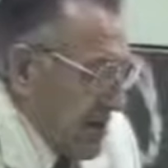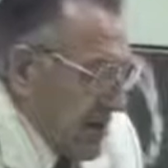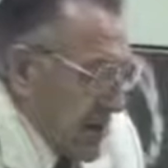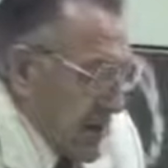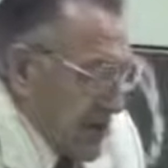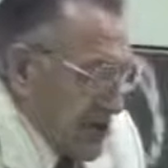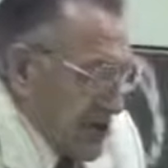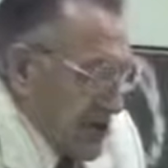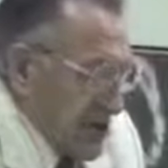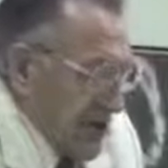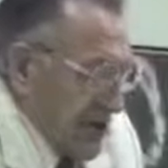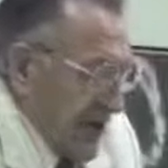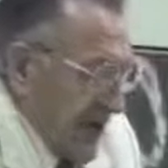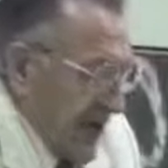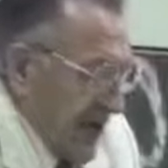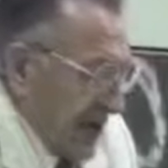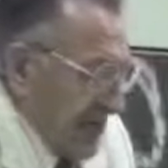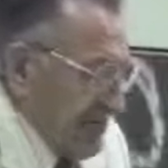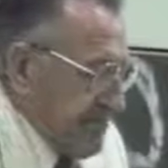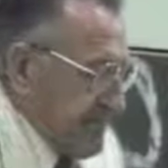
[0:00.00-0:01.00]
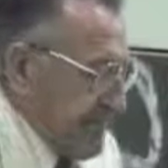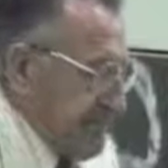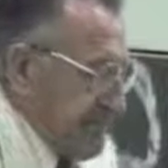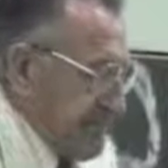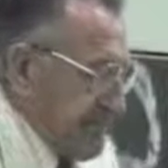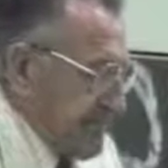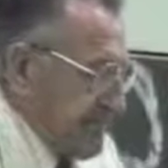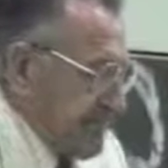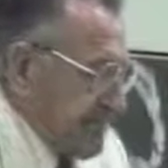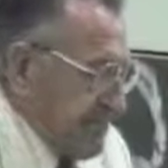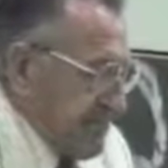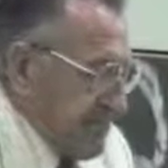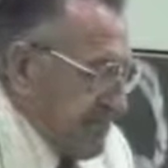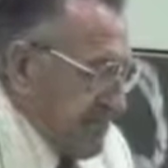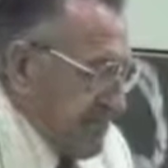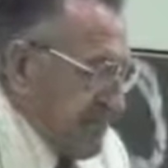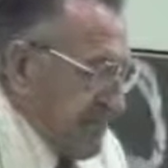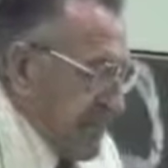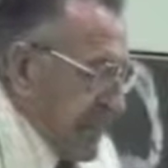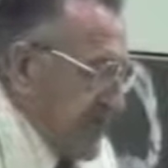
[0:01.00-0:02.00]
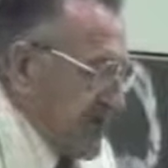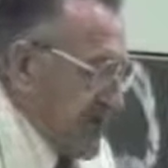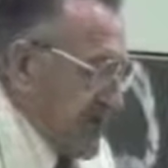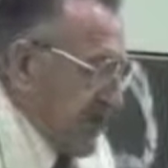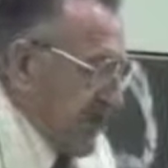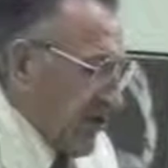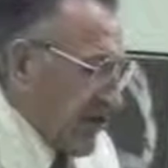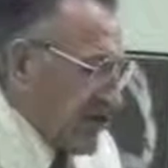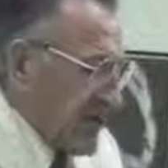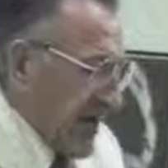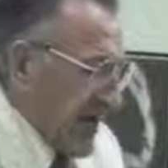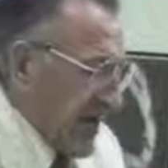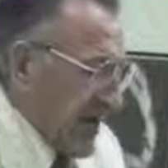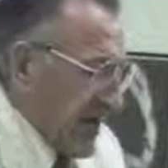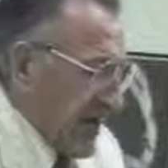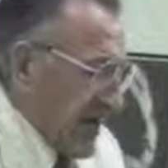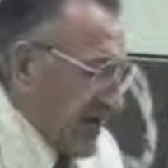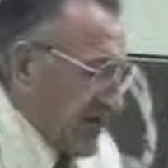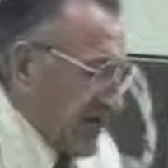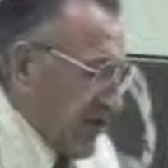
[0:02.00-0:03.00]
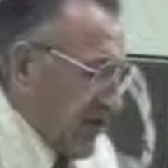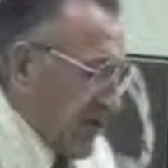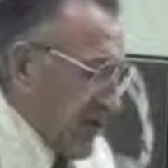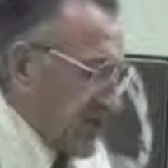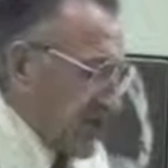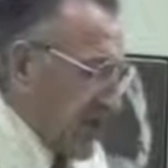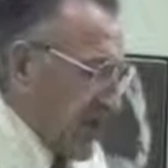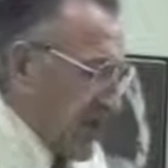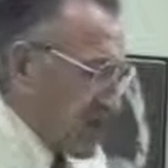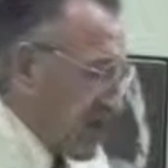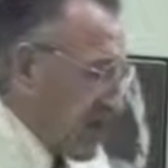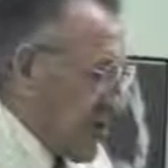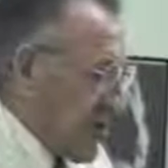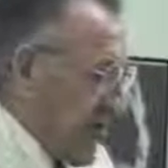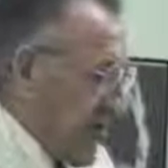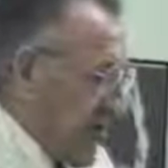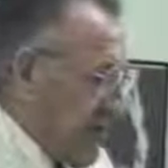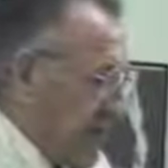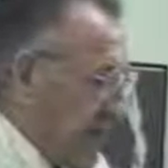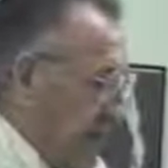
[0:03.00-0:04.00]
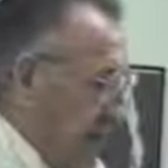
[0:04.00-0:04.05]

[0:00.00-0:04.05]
It's too late. Let's go to Second Thessalonians where it's too late.